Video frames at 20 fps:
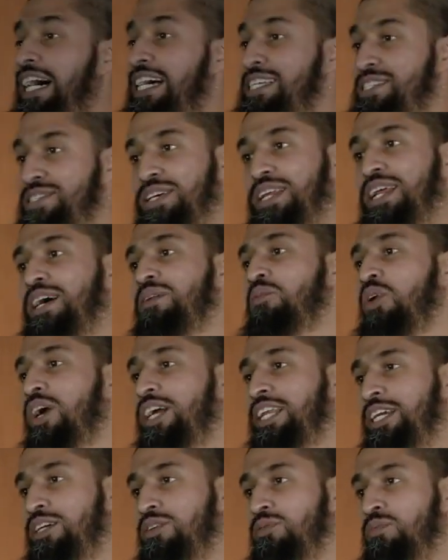Assalamu
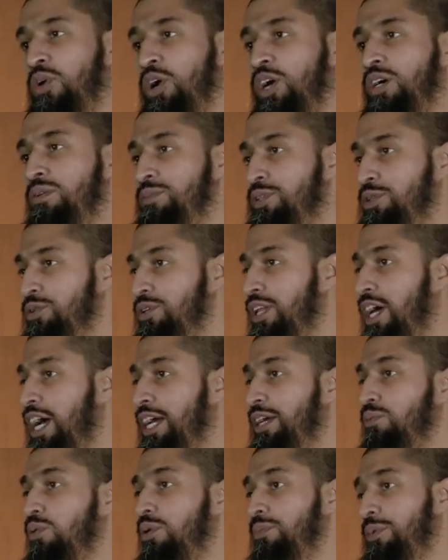alaikum wa
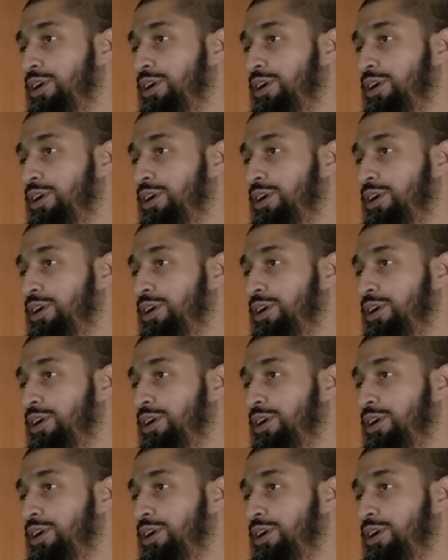rahmatullahi wa